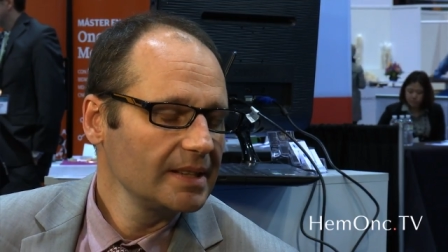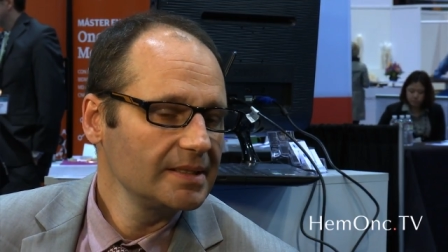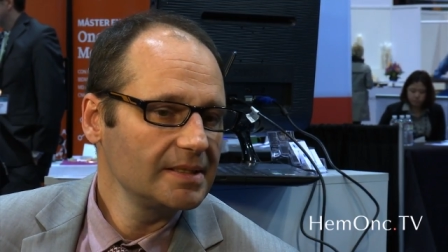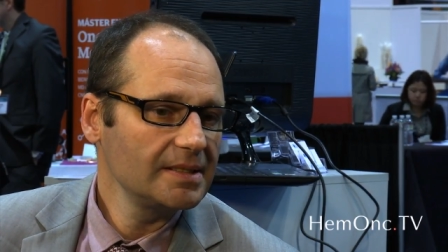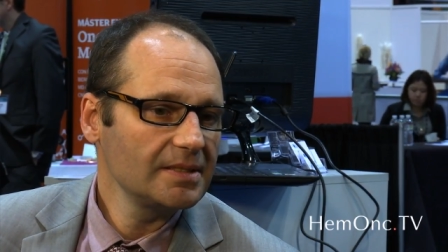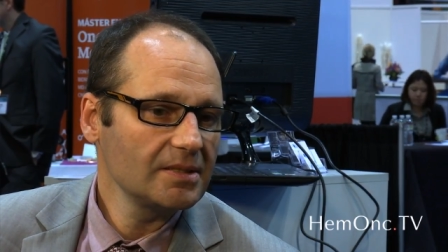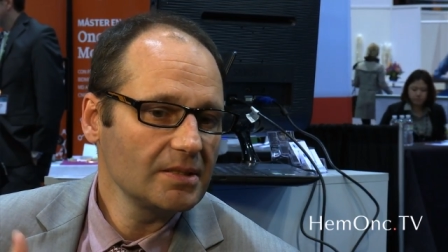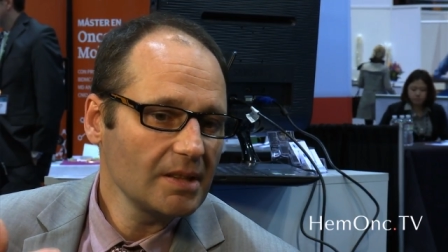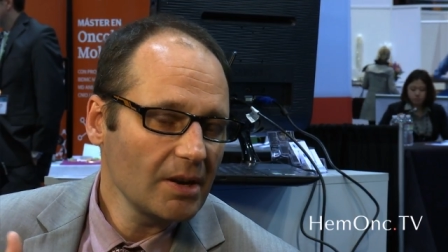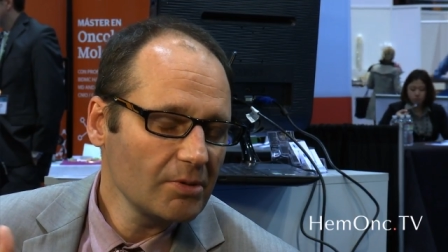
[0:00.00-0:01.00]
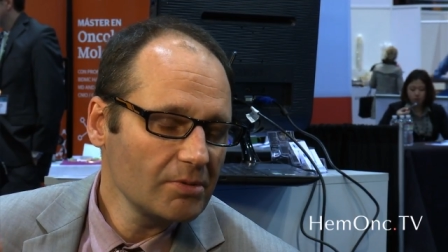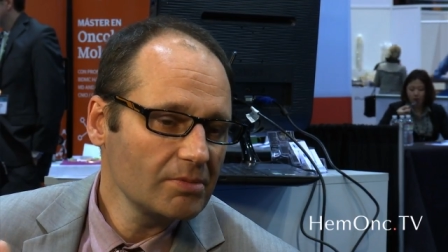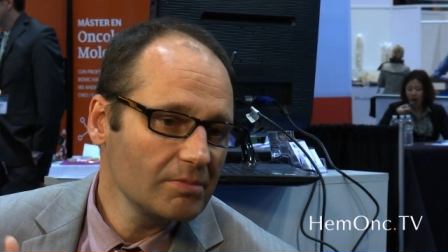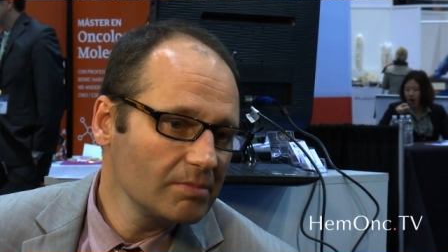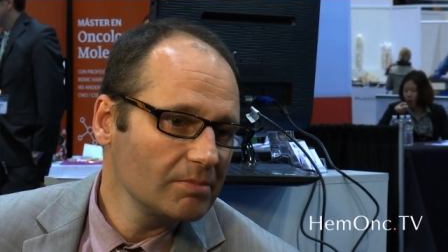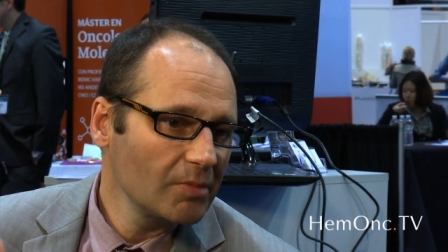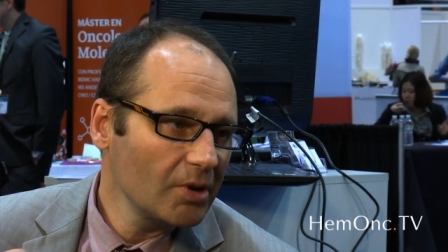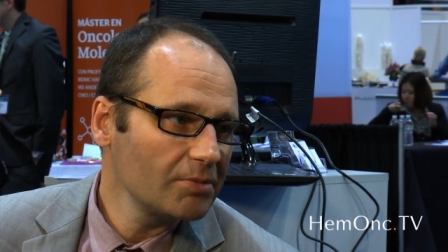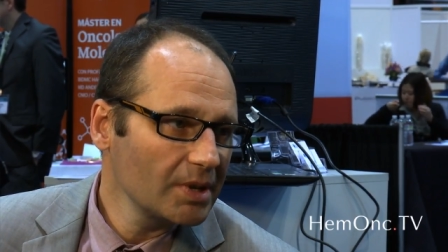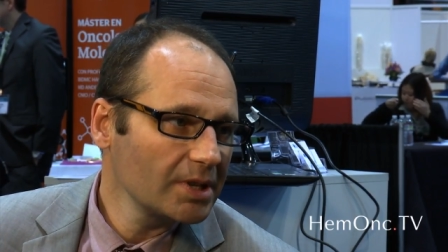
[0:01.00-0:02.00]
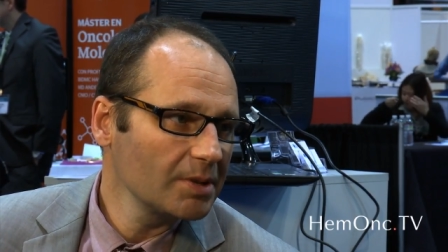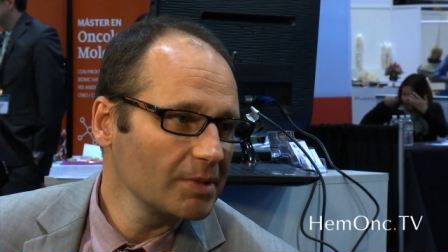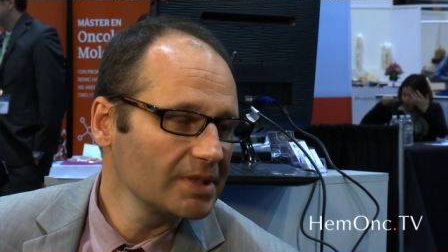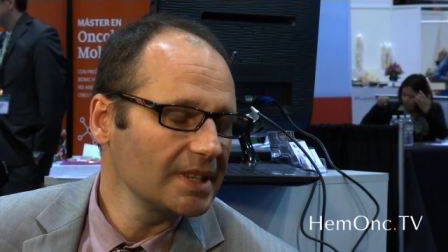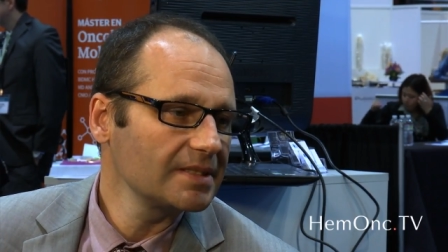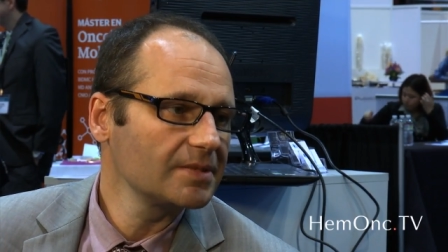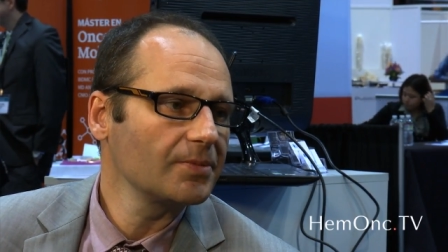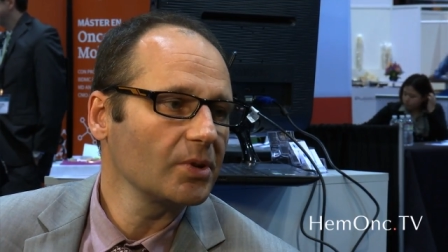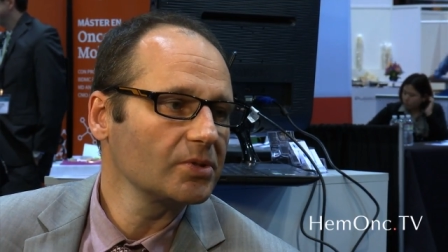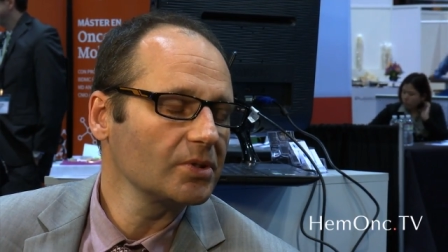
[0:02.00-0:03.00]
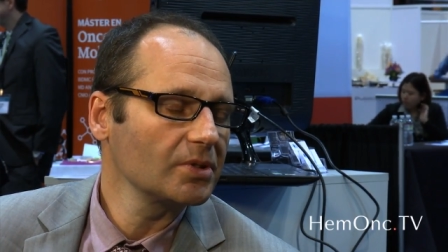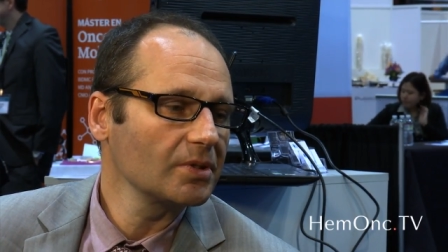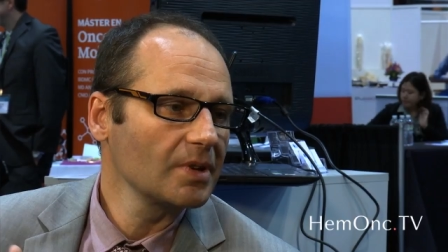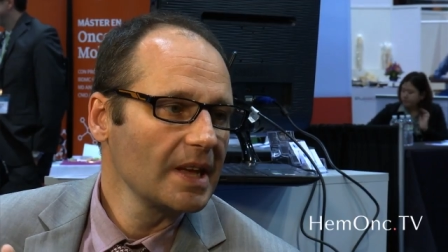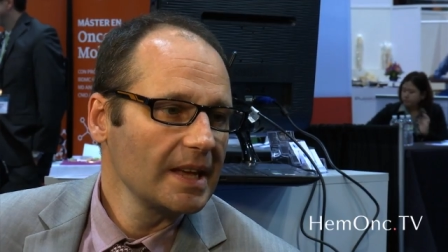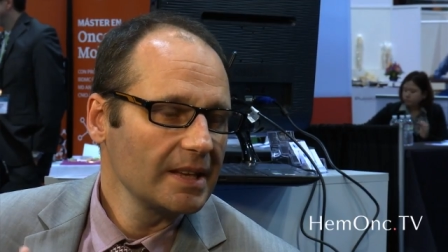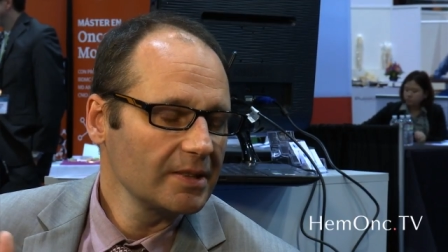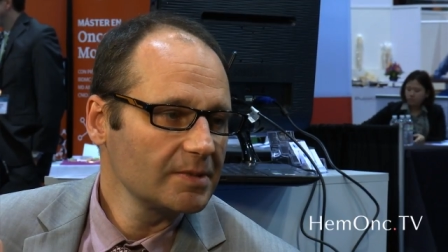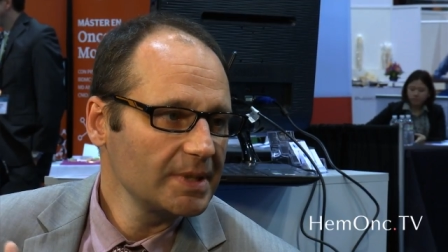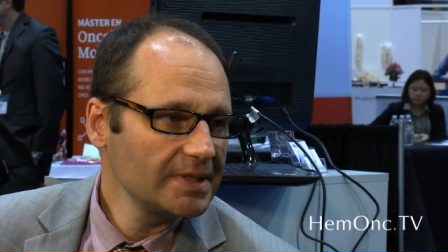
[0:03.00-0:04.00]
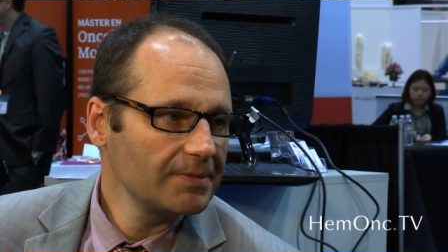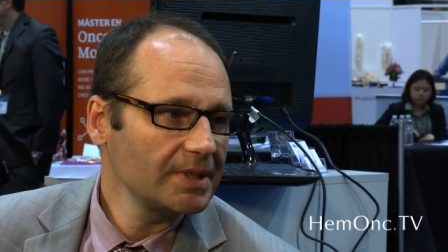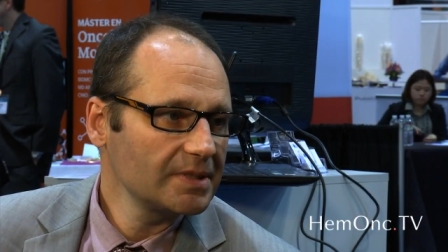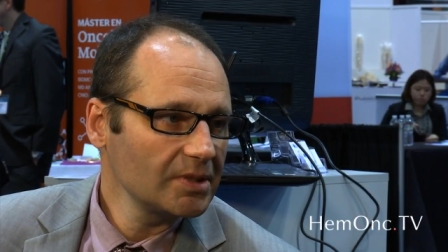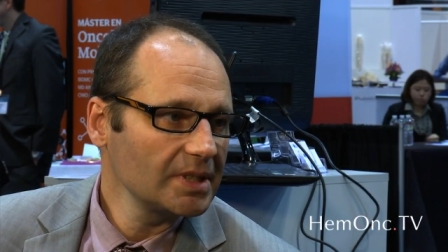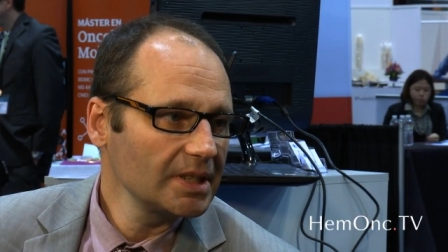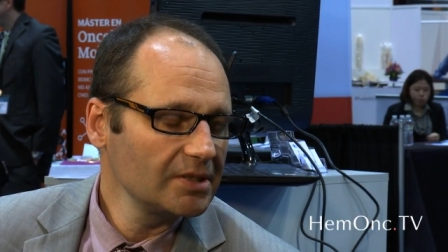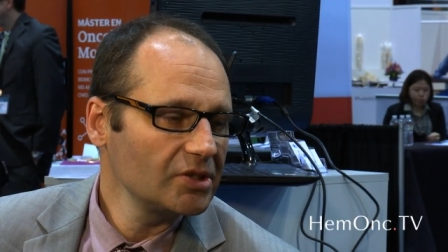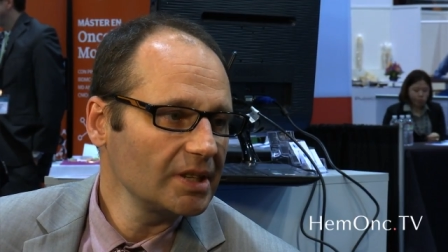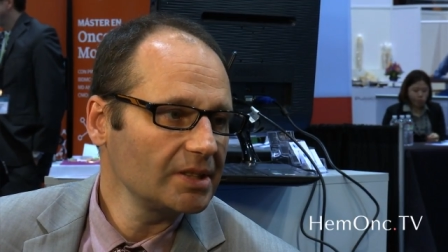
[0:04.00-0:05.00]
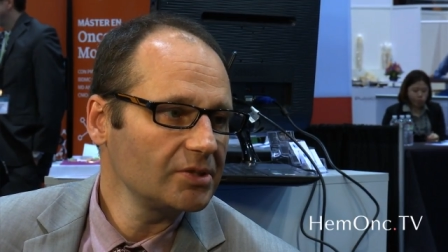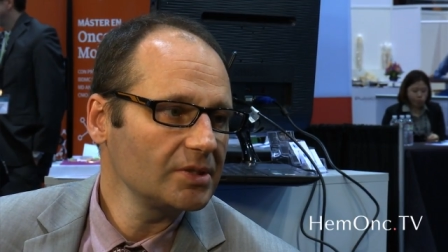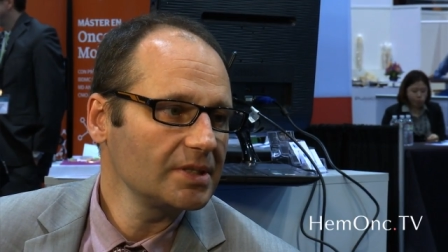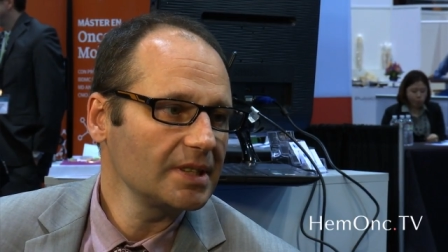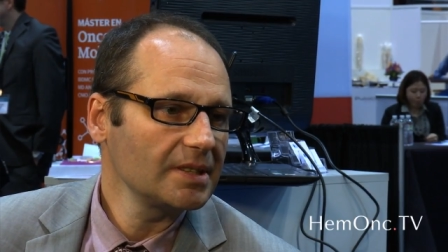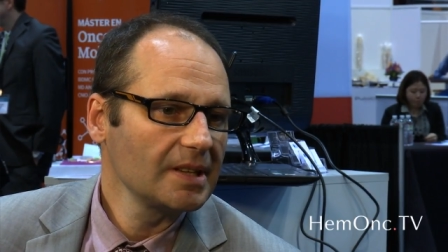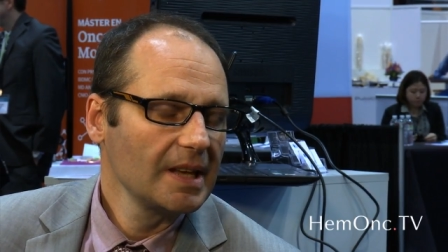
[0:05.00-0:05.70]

It is now more recommended for the specific study in geriatrician.